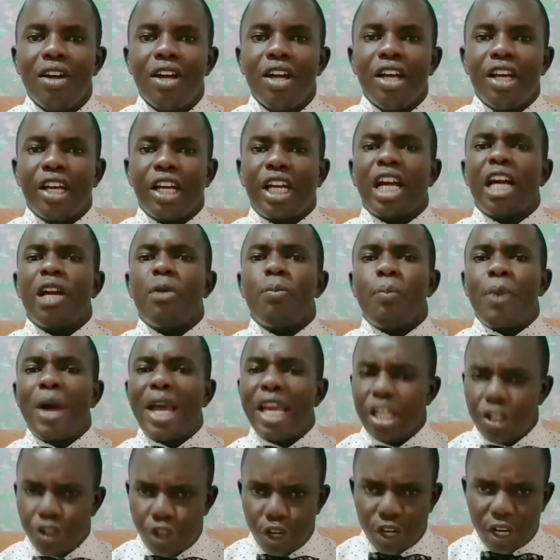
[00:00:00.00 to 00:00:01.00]
he can
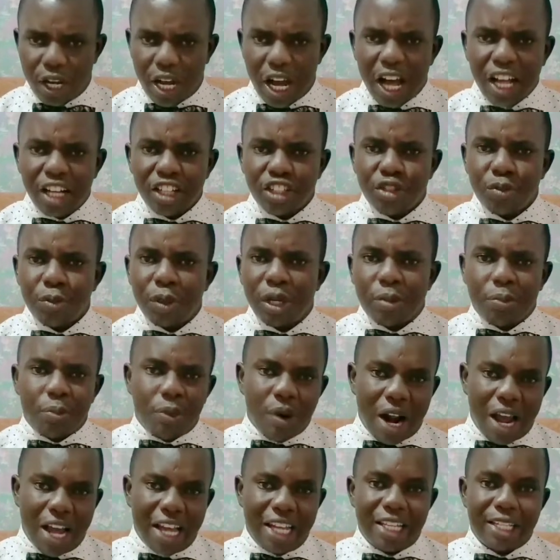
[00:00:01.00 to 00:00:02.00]
pay the ultimate
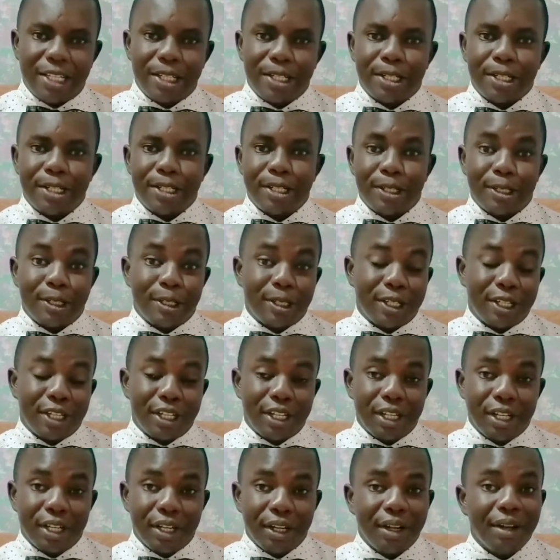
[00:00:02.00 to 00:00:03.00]
price
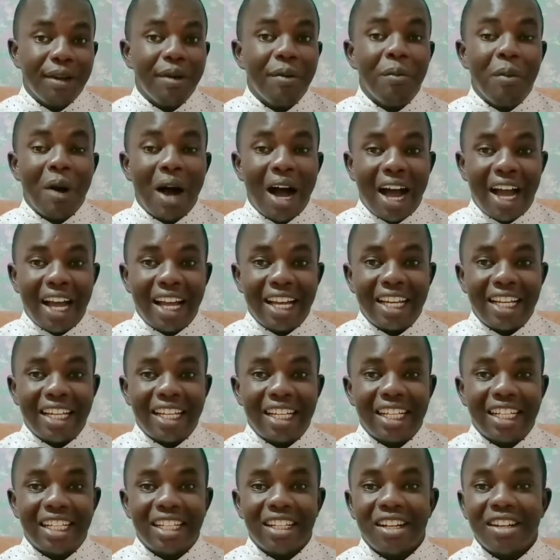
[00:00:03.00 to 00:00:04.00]
by
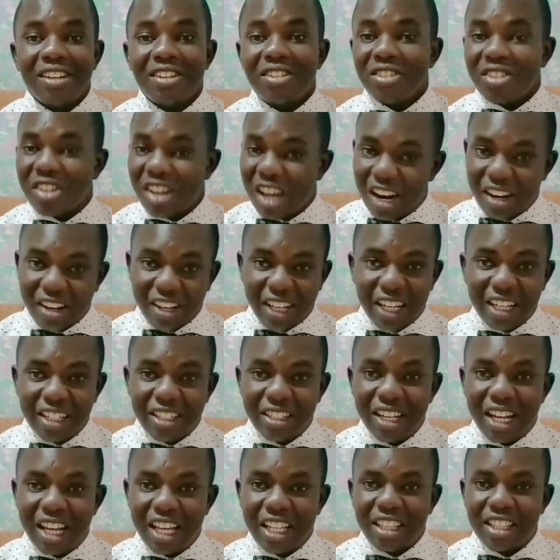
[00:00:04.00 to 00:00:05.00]
staring at
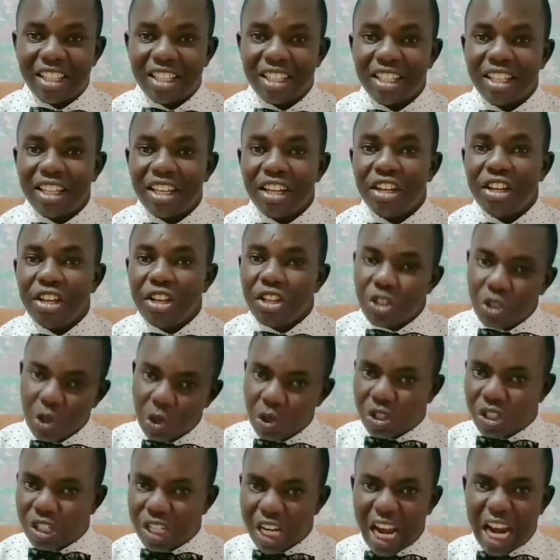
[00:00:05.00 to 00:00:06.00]
death. So
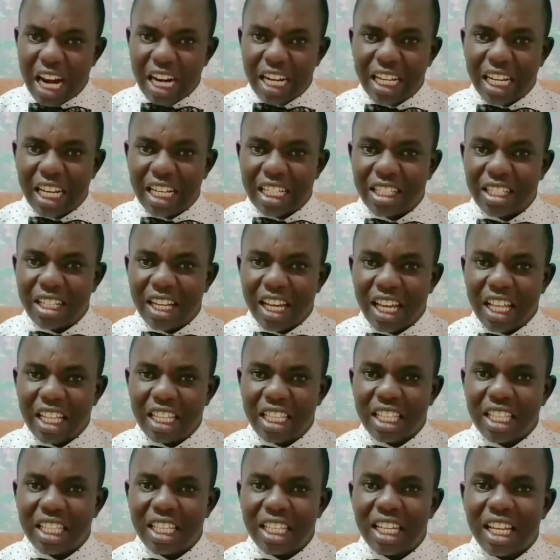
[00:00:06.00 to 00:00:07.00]
staring at
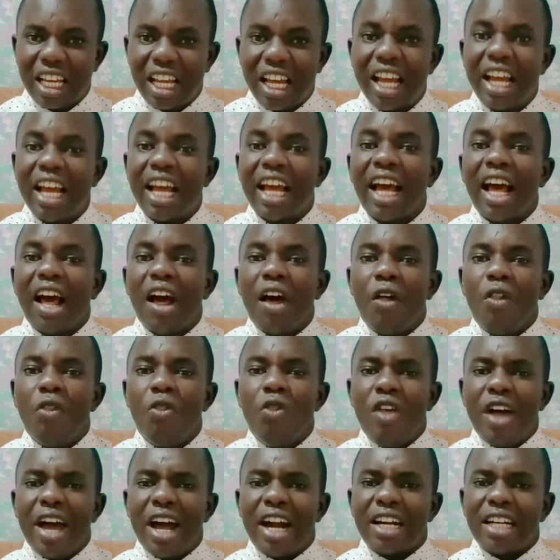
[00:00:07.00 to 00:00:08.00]
death,
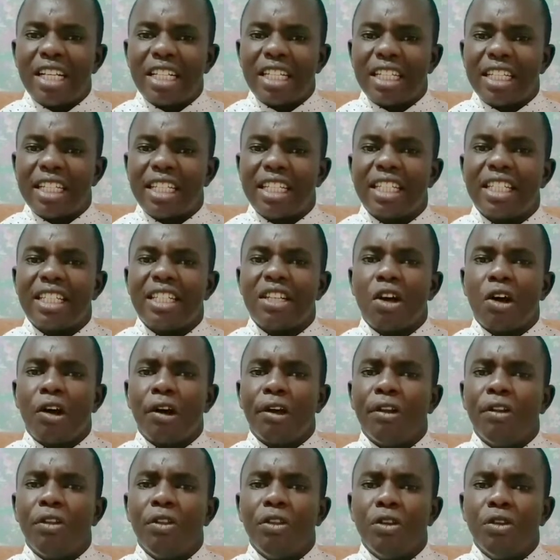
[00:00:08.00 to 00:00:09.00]
there is
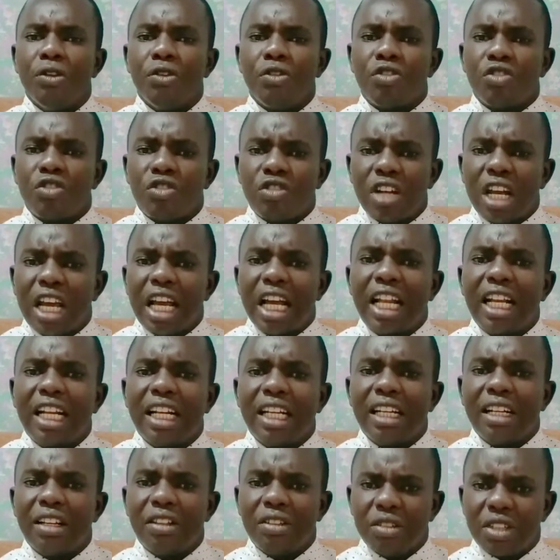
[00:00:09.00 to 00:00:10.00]

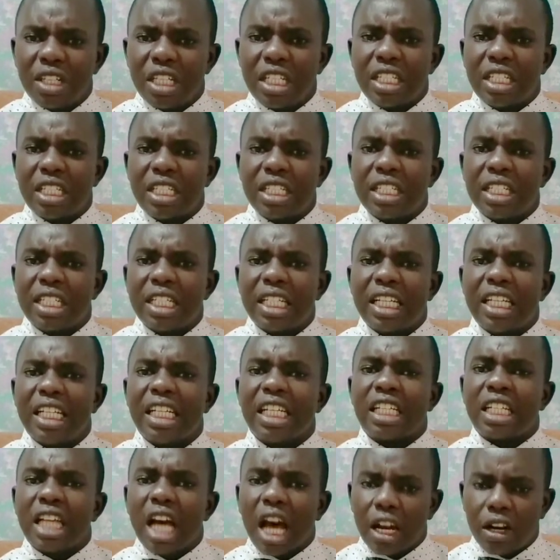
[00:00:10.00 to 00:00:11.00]
still this
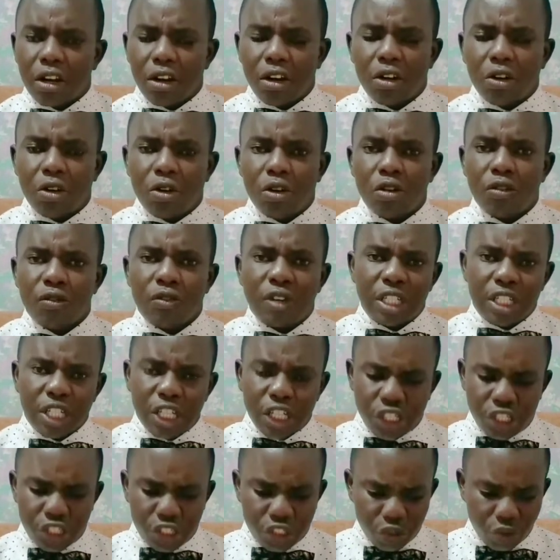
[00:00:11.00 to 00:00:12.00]
internal
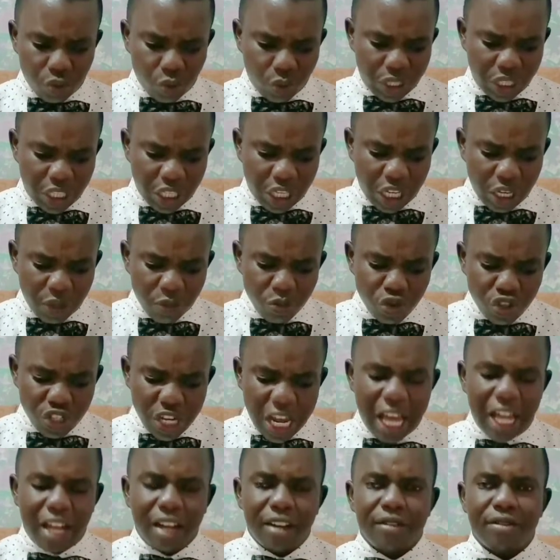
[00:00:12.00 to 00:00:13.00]
conversation with
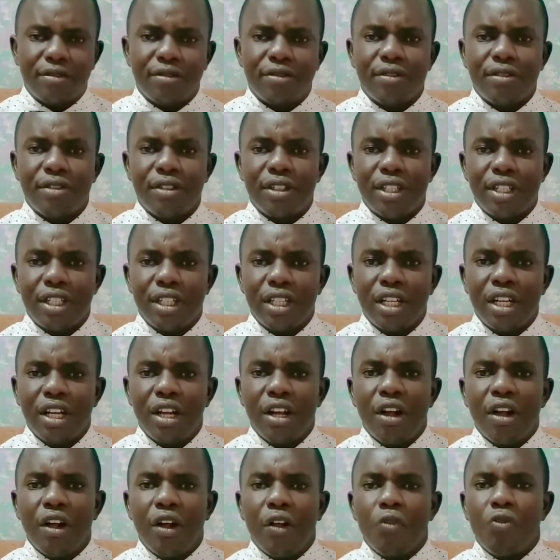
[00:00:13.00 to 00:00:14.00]
himself
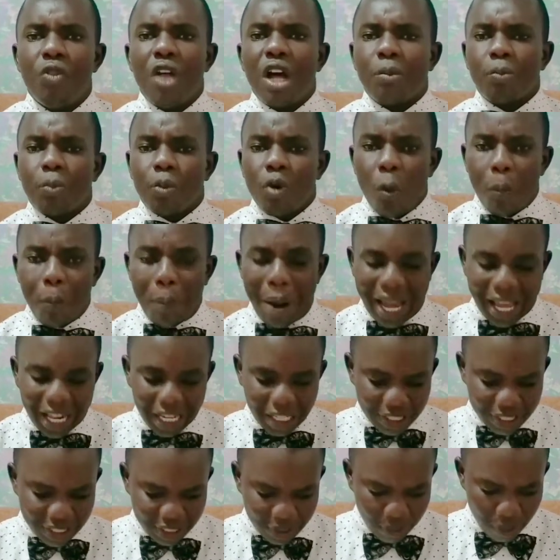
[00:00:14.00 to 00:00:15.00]
that
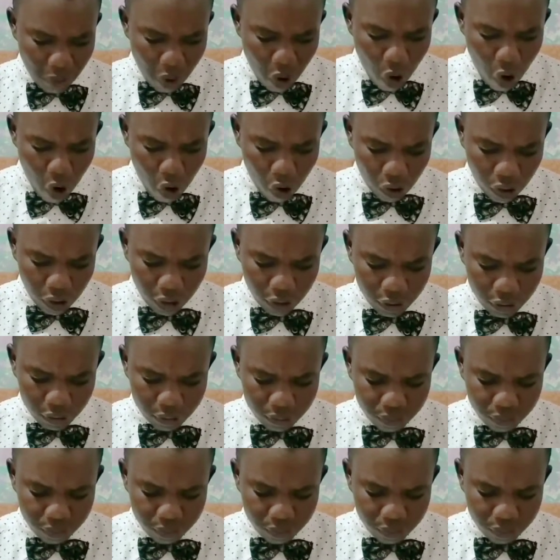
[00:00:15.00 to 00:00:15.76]
propels him on,